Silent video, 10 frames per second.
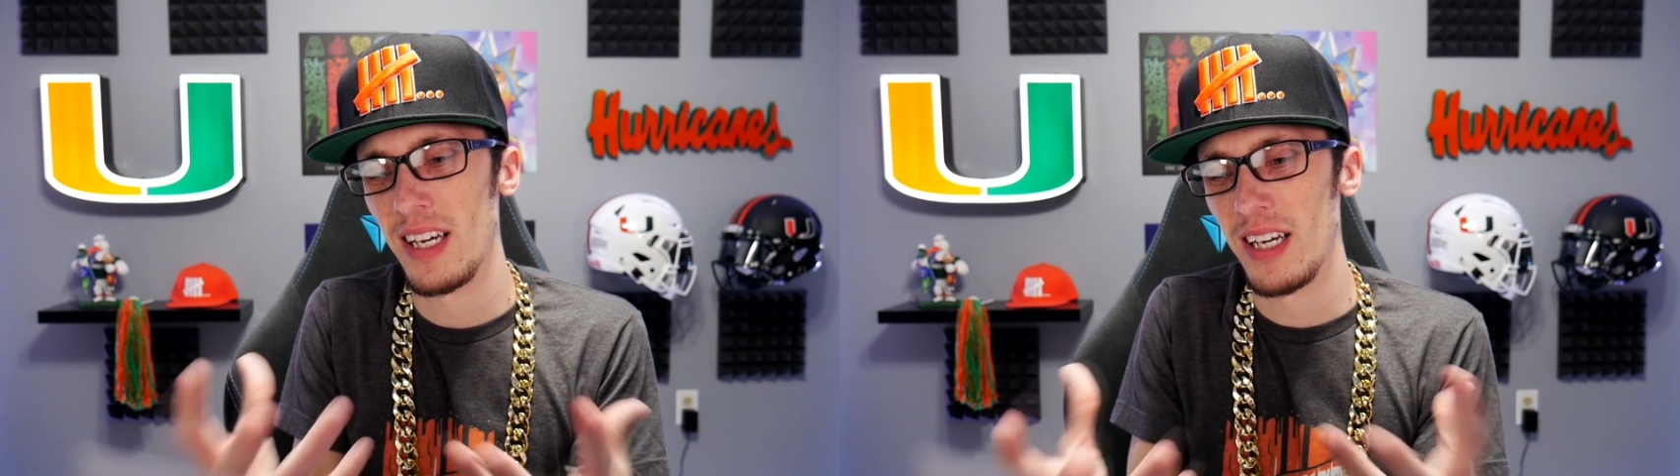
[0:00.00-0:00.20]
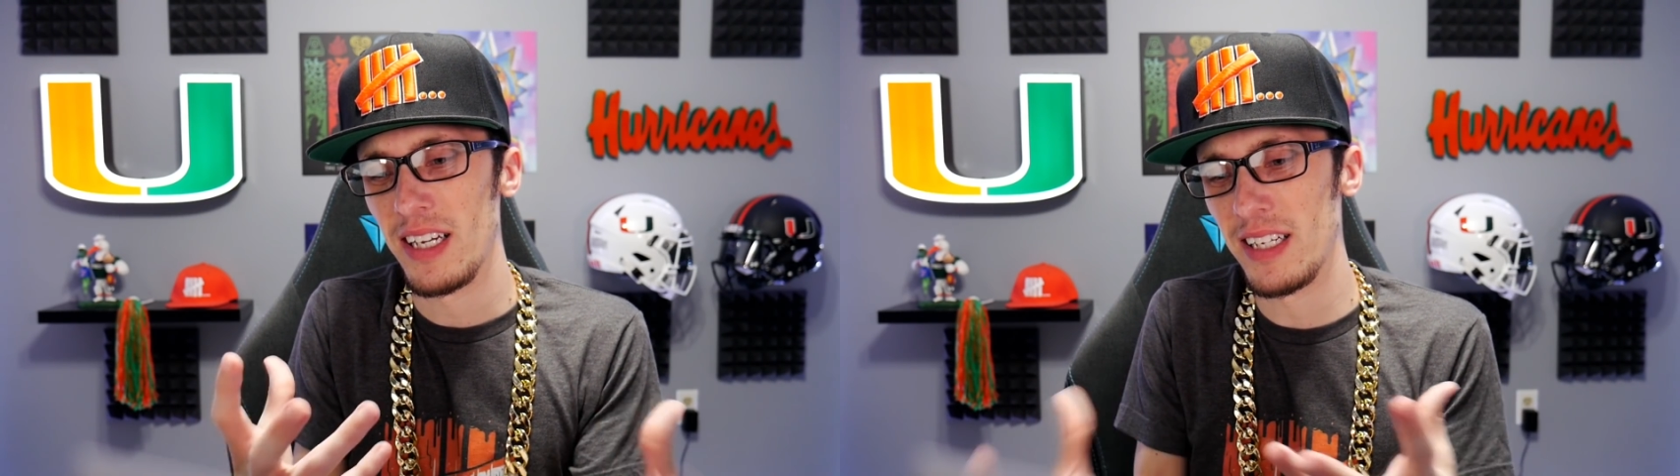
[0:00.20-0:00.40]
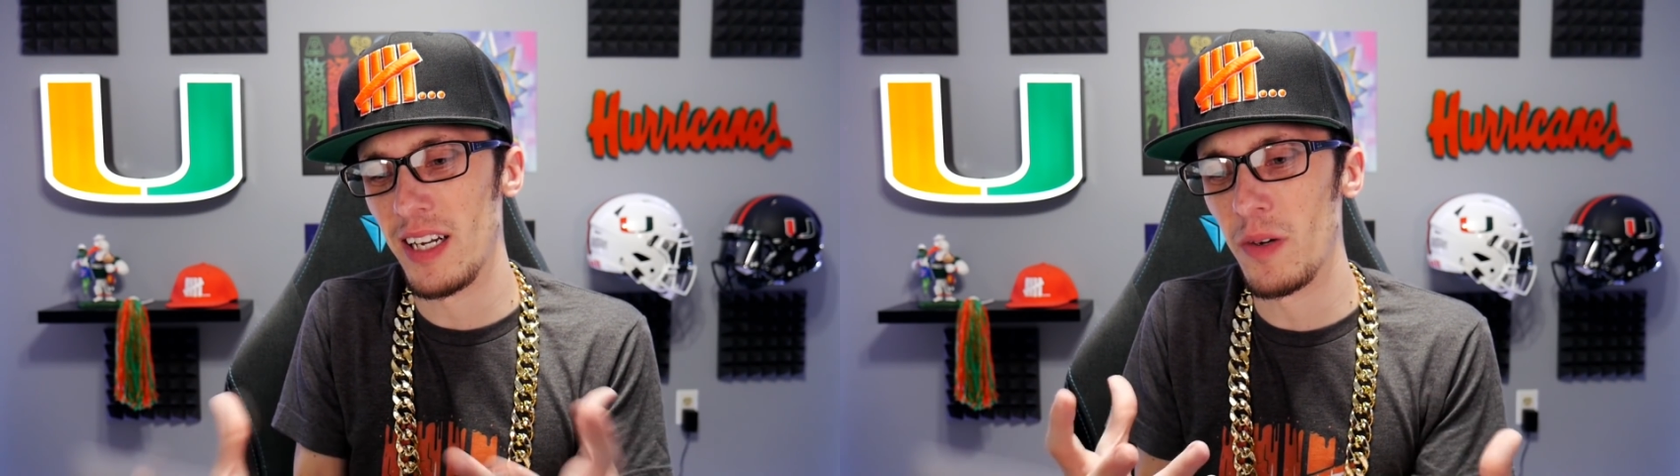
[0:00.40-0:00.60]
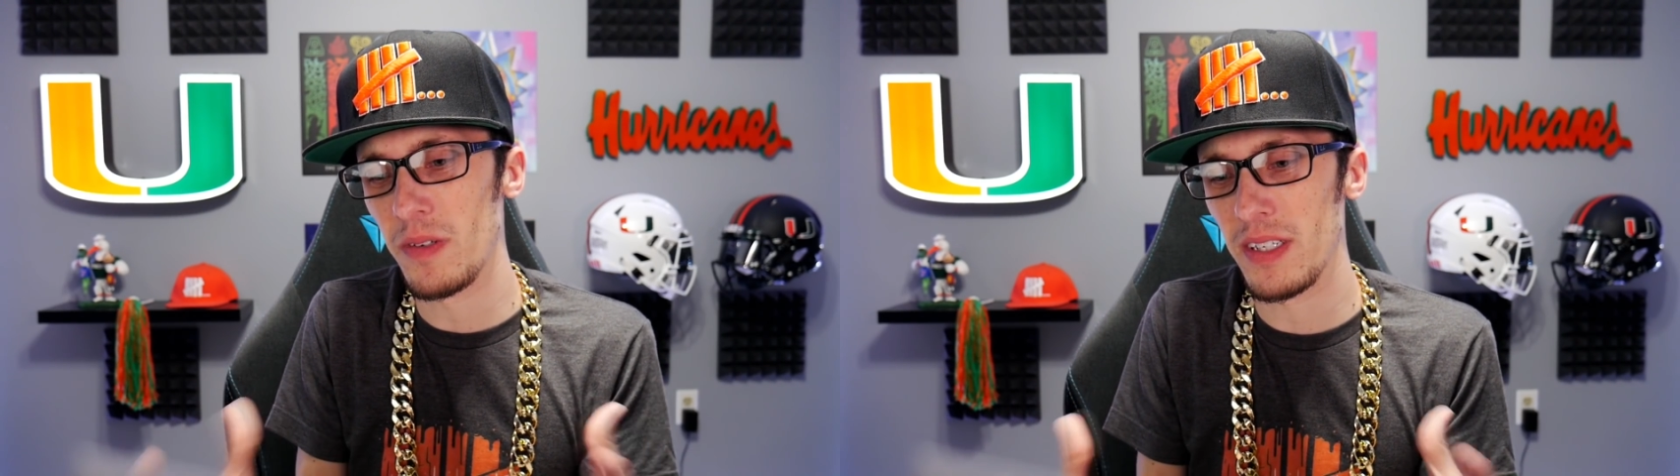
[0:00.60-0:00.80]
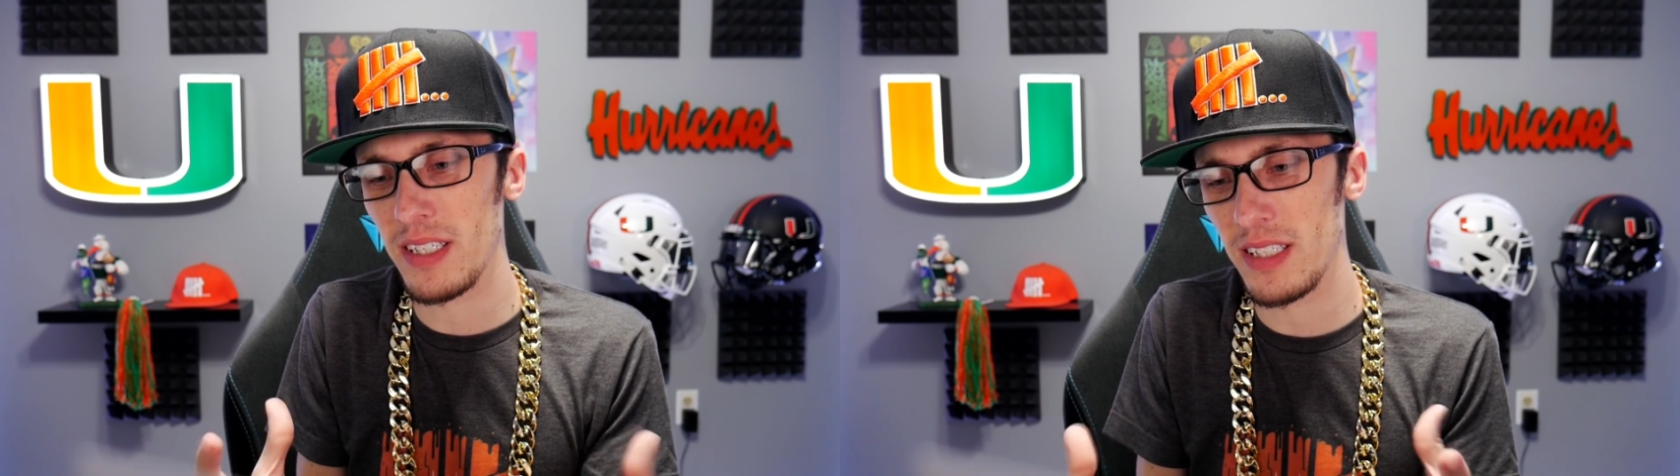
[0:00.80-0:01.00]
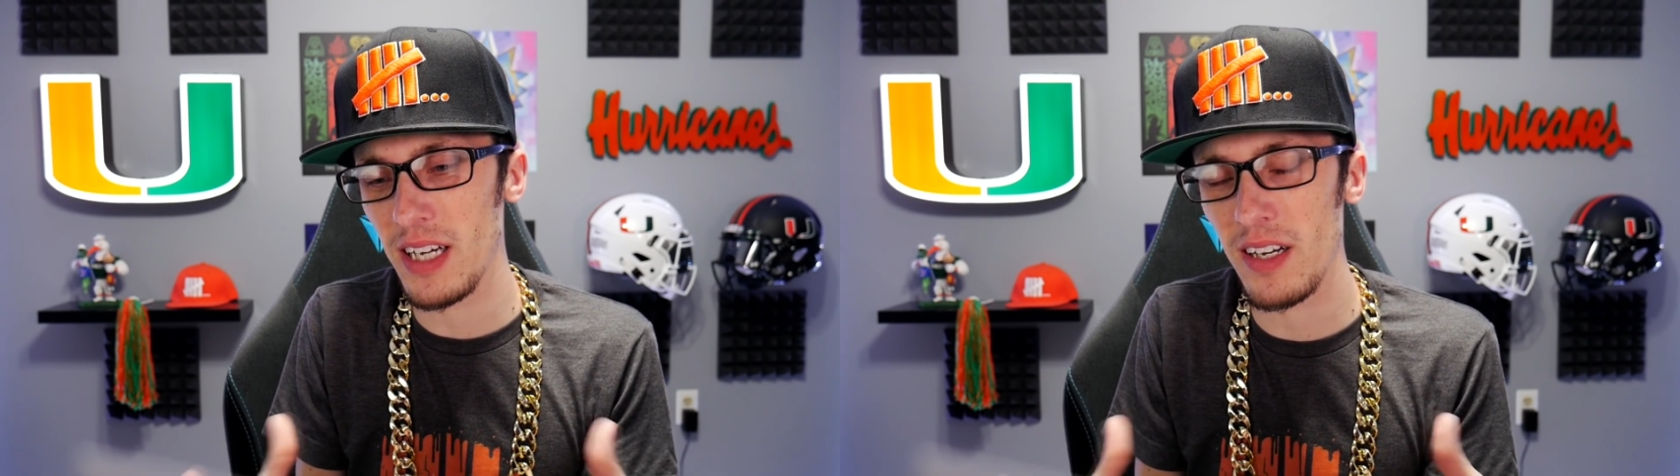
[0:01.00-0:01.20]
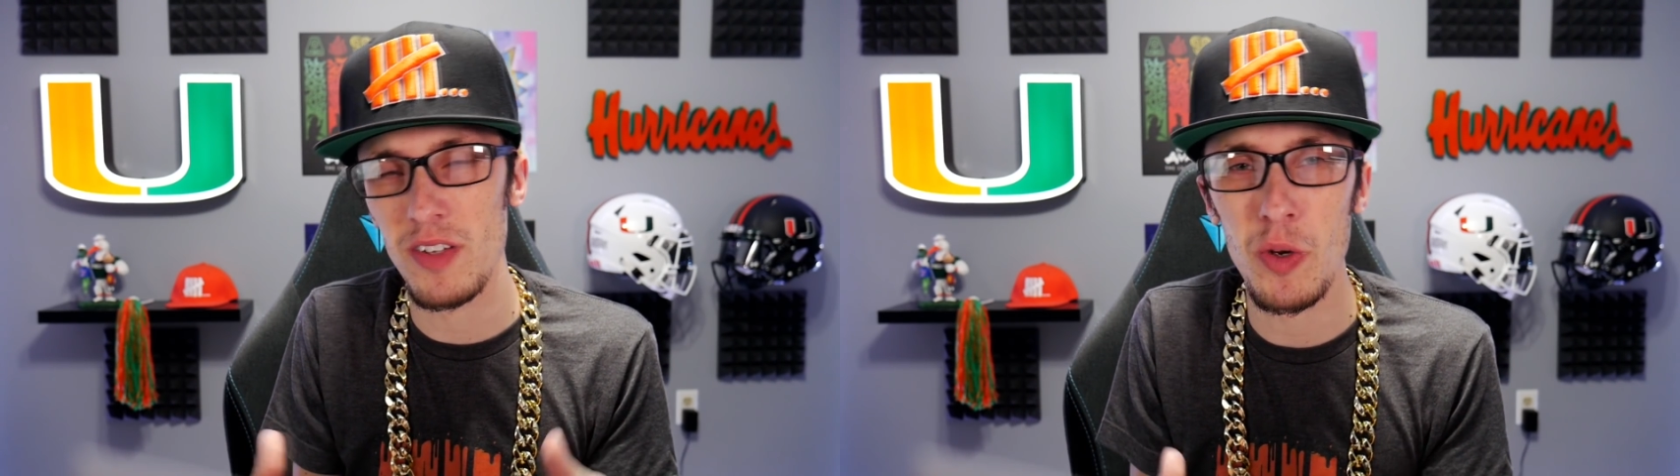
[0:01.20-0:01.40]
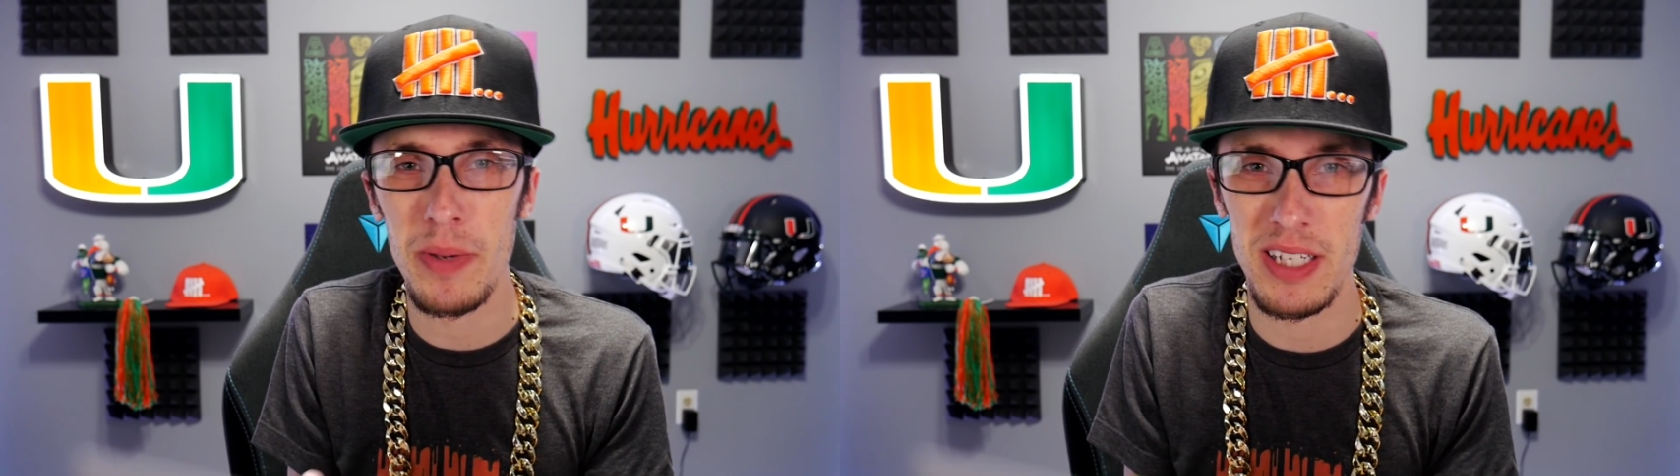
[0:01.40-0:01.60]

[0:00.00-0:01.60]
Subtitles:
a little bit